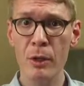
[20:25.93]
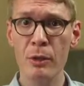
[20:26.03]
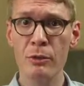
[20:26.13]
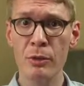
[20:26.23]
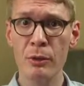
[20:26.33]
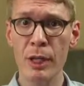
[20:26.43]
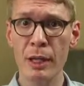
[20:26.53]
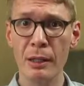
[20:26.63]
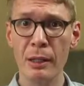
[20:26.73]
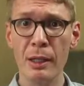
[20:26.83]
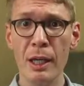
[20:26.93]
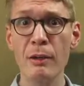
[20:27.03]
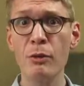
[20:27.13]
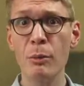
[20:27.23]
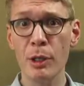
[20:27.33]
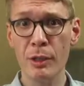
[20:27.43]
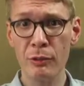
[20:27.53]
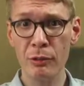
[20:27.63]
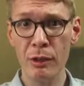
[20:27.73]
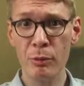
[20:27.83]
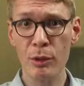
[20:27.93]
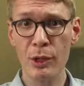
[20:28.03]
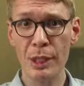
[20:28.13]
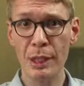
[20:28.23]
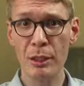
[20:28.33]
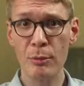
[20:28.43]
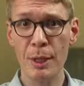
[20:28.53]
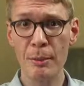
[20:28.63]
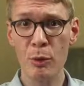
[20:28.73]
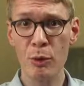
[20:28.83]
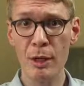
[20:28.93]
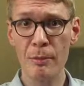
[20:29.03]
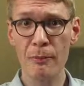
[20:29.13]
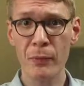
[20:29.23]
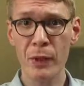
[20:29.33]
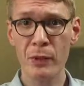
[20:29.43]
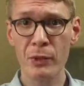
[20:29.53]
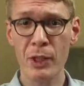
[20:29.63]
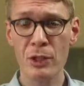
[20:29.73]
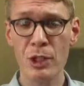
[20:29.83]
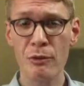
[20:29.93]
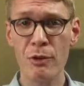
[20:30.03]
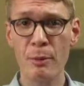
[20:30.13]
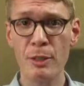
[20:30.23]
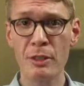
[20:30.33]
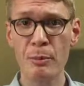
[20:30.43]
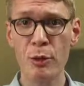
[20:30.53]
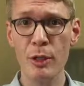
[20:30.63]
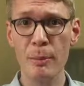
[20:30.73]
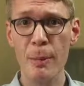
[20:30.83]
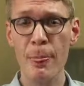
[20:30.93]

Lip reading: so that everyone could see what they did to my boy, as she famously put it.